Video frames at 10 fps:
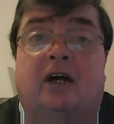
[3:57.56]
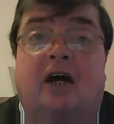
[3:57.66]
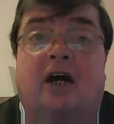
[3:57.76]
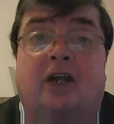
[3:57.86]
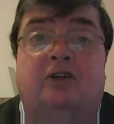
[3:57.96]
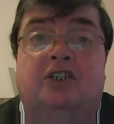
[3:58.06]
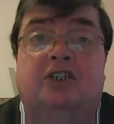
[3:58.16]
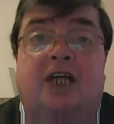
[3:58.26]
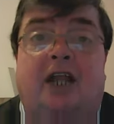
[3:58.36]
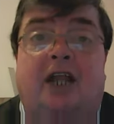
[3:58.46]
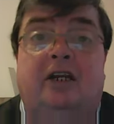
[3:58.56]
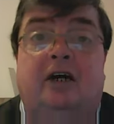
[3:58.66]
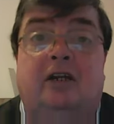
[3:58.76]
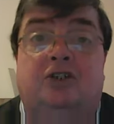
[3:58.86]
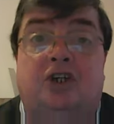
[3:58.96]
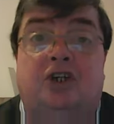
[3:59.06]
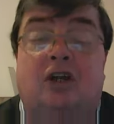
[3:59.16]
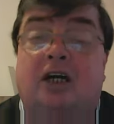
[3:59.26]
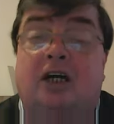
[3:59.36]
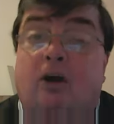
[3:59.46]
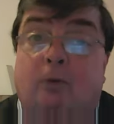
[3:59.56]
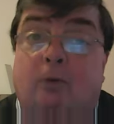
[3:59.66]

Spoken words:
and understanding, and certainly a lot more